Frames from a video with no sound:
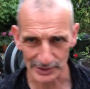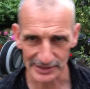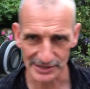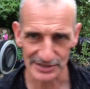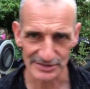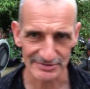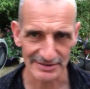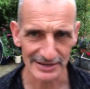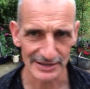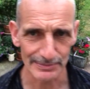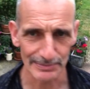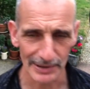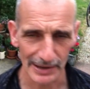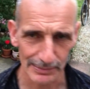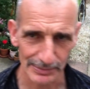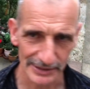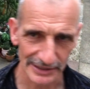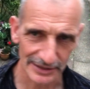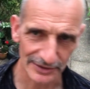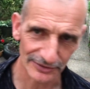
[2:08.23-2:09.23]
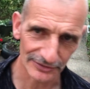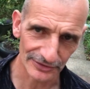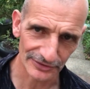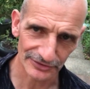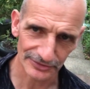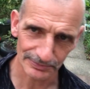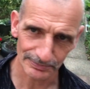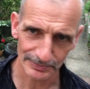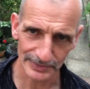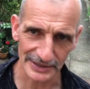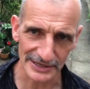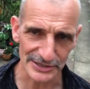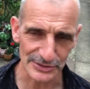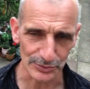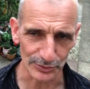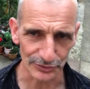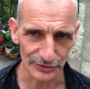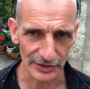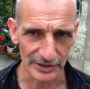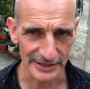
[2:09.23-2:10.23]
these around in public because the police
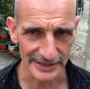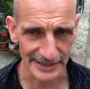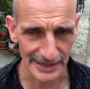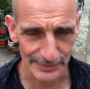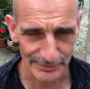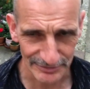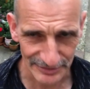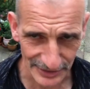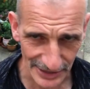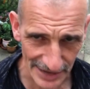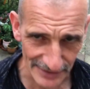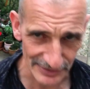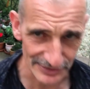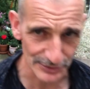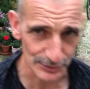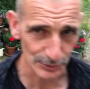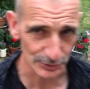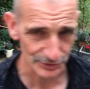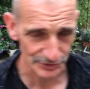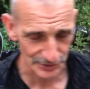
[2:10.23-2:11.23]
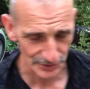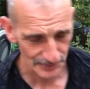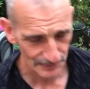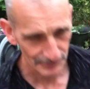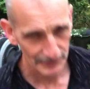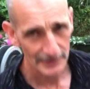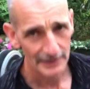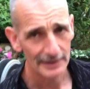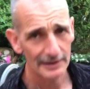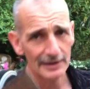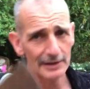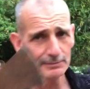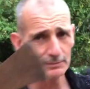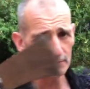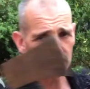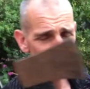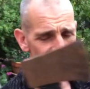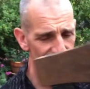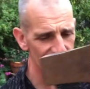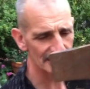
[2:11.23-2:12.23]
will certainly come and have a talk to you. But
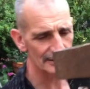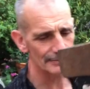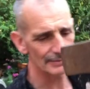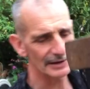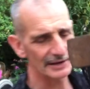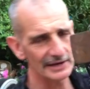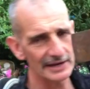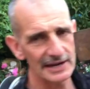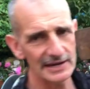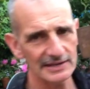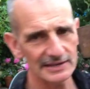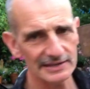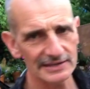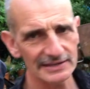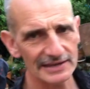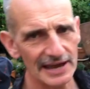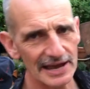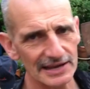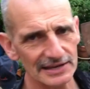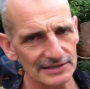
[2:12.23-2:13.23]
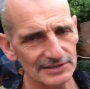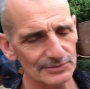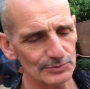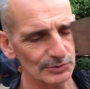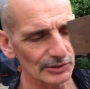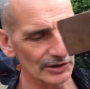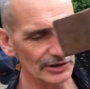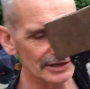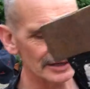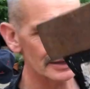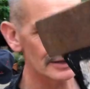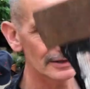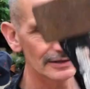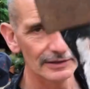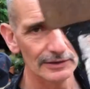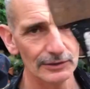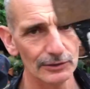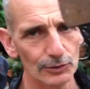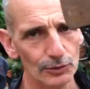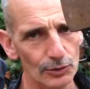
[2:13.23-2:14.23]
have a think about it. Anything axe-like
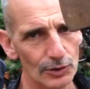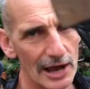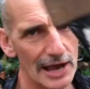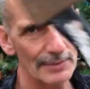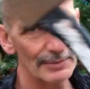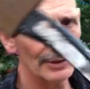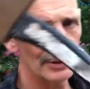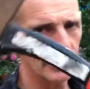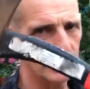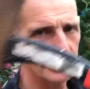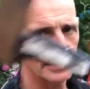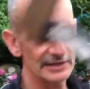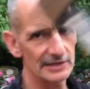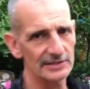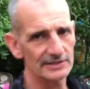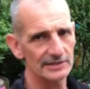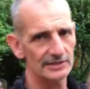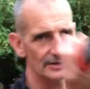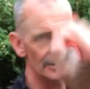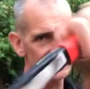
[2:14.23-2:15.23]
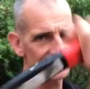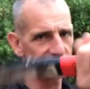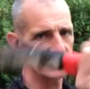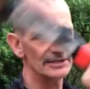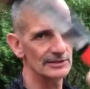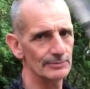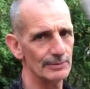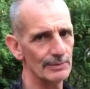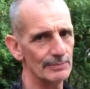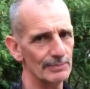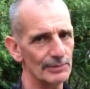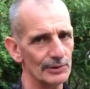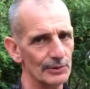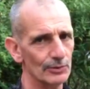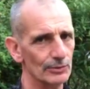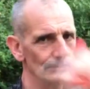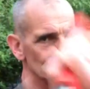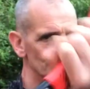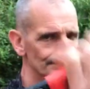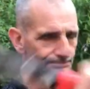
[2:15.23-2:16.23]
or hammer-like is likely to be built
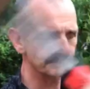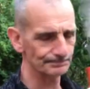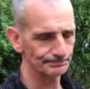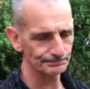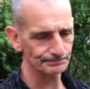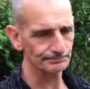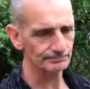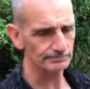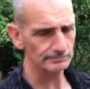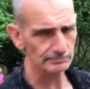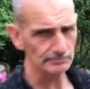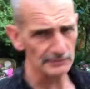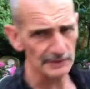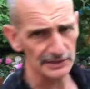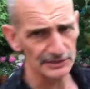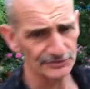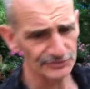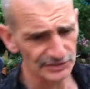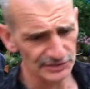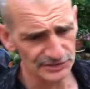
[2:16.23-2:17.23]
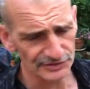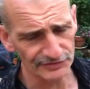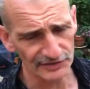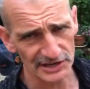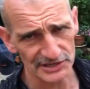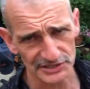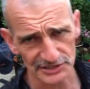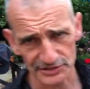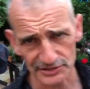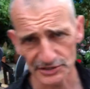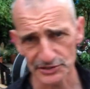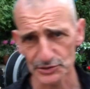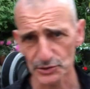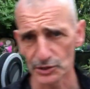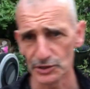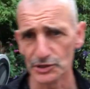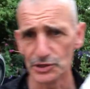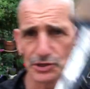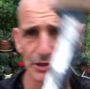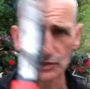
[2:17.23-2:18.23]
in such a fashion that it's got
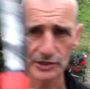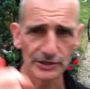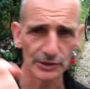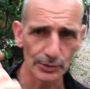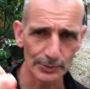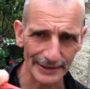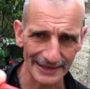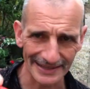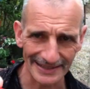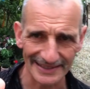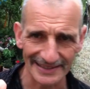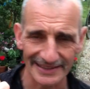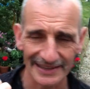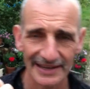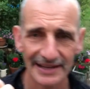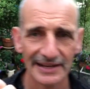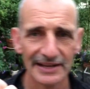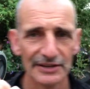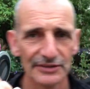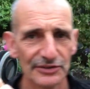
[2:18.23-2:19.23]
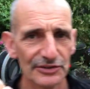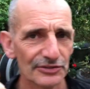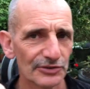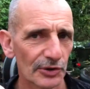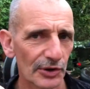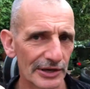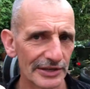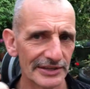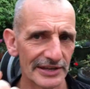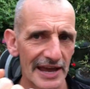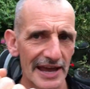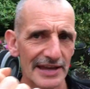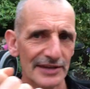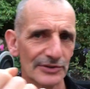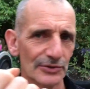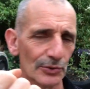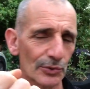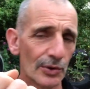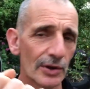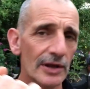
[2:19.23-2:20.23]
an ergonomically designed
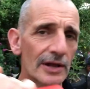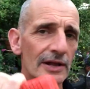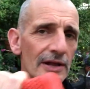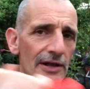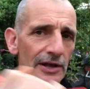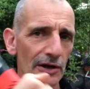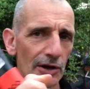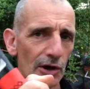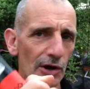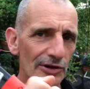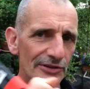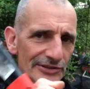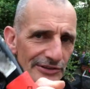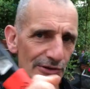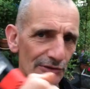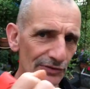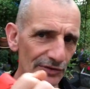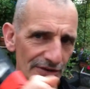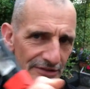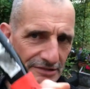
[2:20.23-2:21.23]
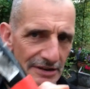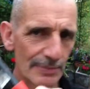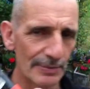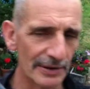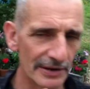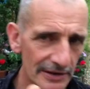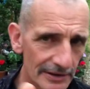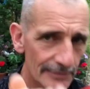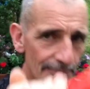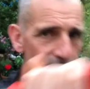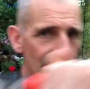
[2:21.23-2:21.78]
handle, ideal for gripping